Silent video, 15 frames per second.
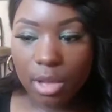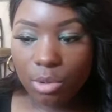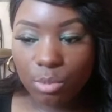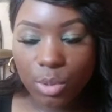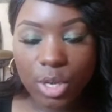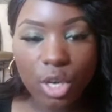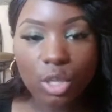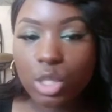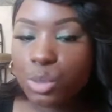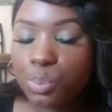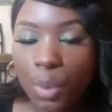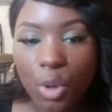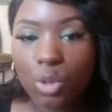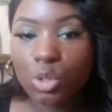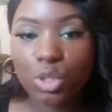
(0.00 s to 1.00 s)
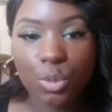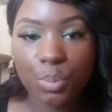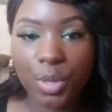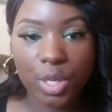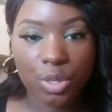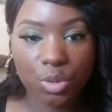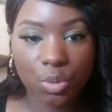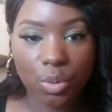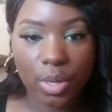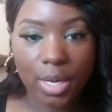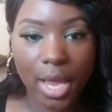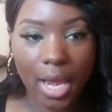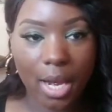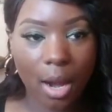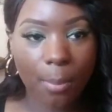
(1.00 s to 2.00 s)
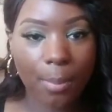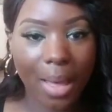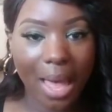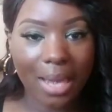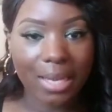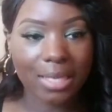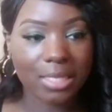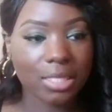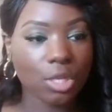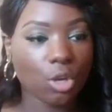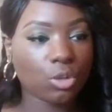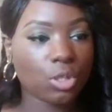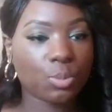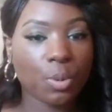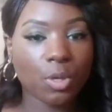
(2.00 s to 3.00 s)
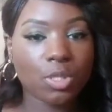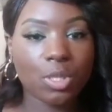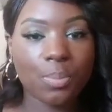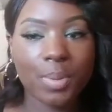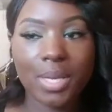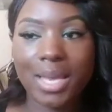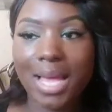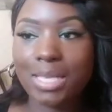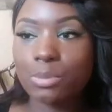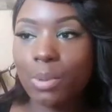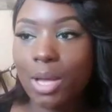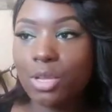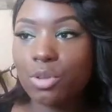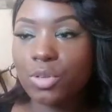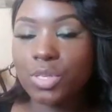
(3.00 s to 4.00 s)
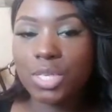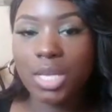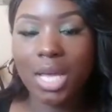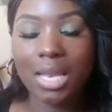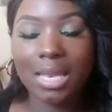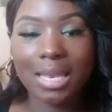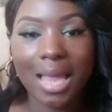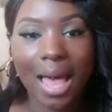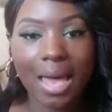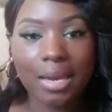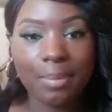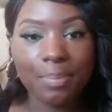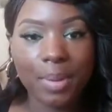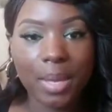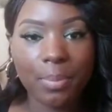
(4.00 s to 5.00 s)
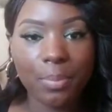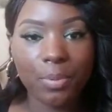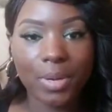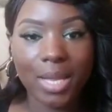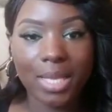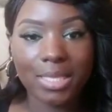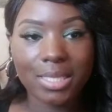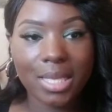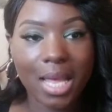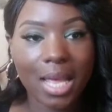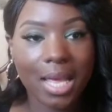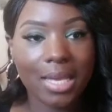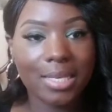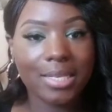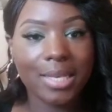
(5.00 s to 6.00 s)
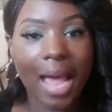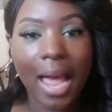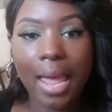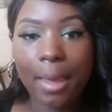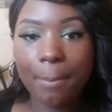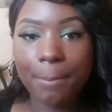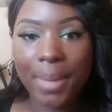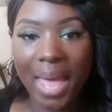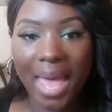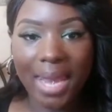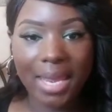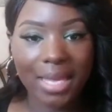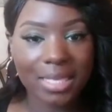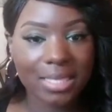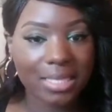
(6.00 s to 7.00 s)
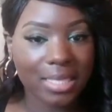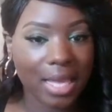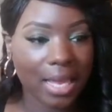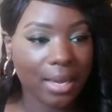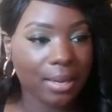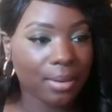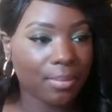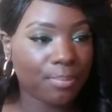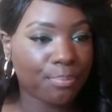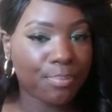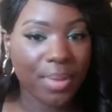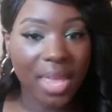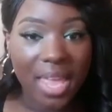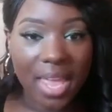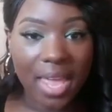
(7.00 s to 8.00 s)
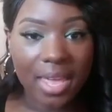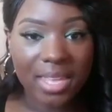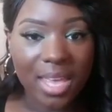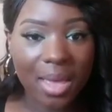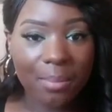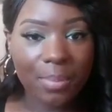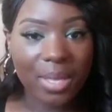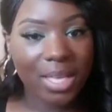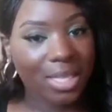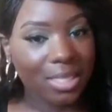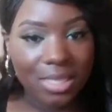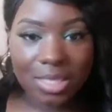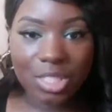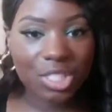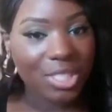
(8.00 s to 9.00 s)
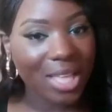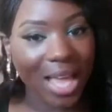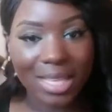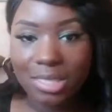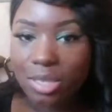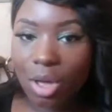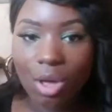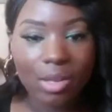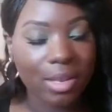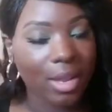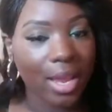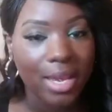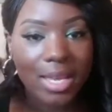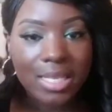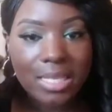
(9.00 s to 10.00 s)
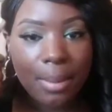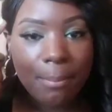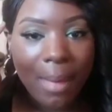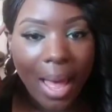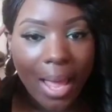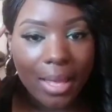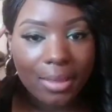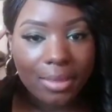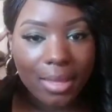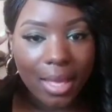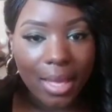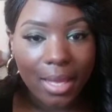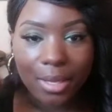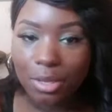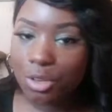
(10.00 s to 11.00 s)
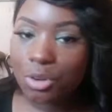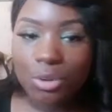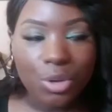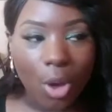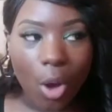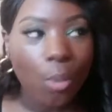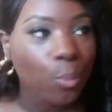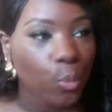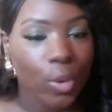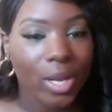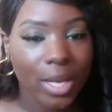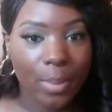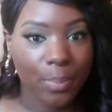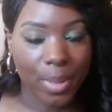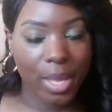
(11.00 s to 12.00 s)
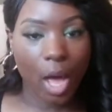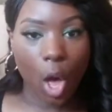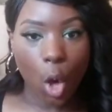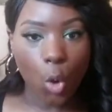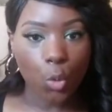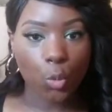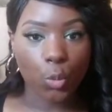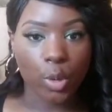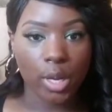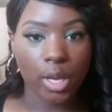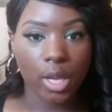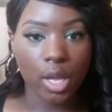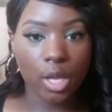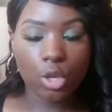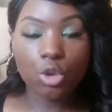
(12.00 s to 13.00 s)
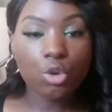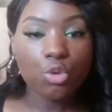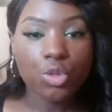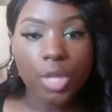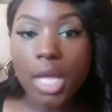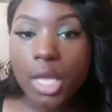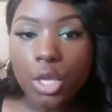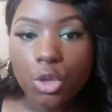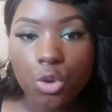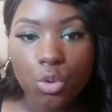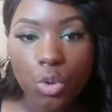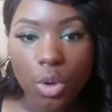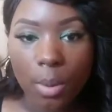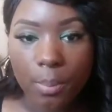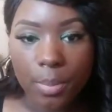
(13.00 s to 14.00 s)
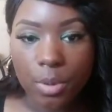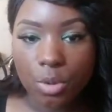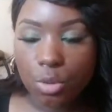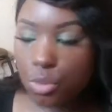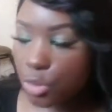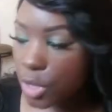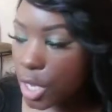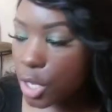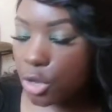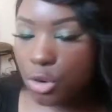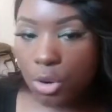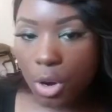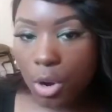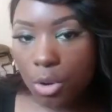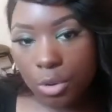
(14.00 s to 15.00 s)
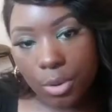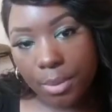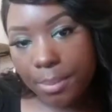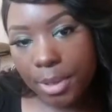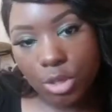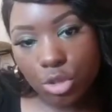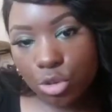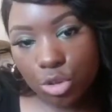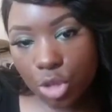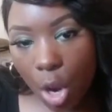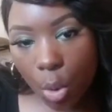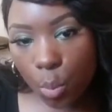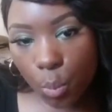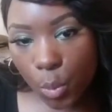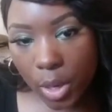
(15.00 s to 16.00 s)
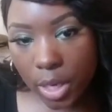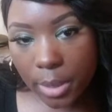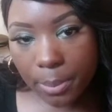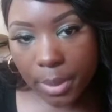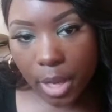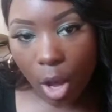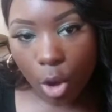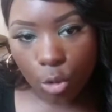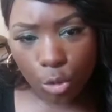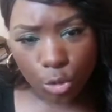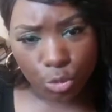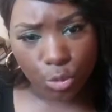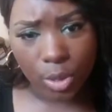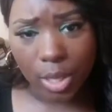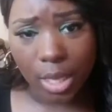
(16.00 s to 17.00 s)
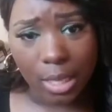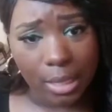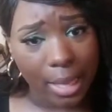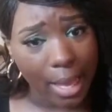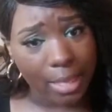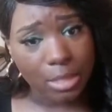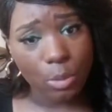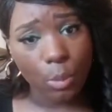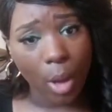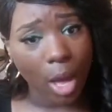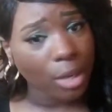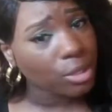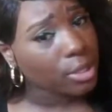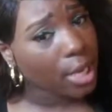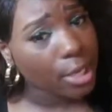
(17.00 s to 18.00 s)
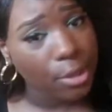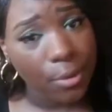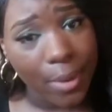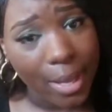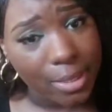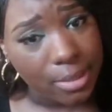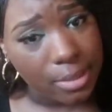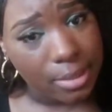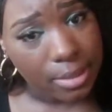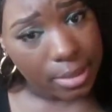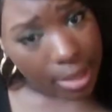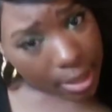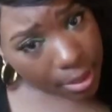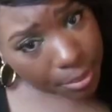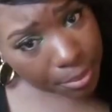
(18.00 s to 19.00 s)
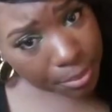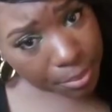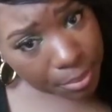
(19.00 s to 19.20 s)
We don't supposed to be doing that. Our bodies don't supposed to be. That's why you see a lot of people that's diabetics and big, because that's all. And it's a mind thing. You don't really be hungry. You think you're hungry, but you don't really be hungry. Drink a glass of water, take your ass to sleep.